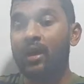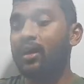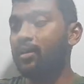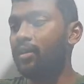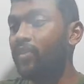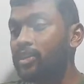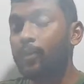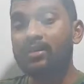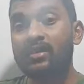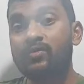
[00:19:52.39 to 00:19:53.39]
at which
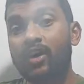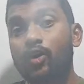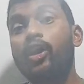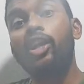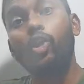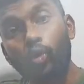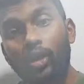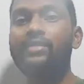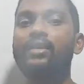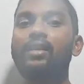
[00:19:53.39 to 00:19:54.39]
places we are going to
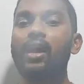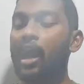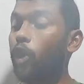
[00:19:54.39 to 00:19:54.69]
utilize it,